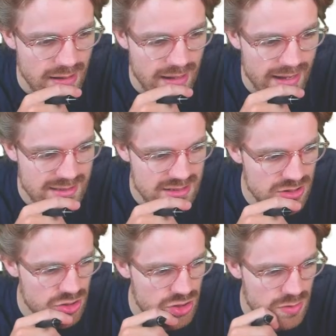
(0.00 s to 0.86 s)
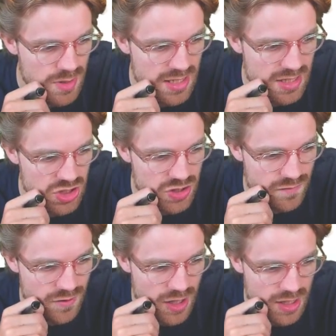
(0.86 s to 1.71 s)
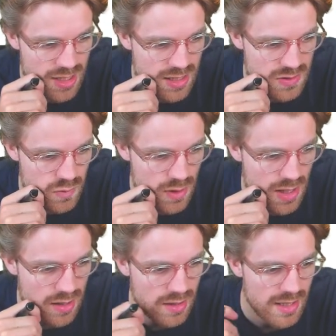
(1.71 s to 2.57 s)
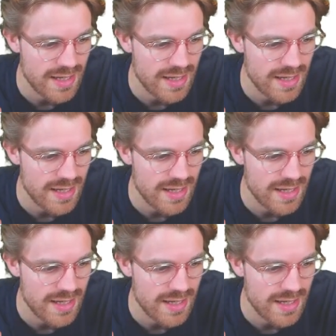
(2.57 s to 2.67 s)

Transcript: Excellent, Jumi and Giovanni as well.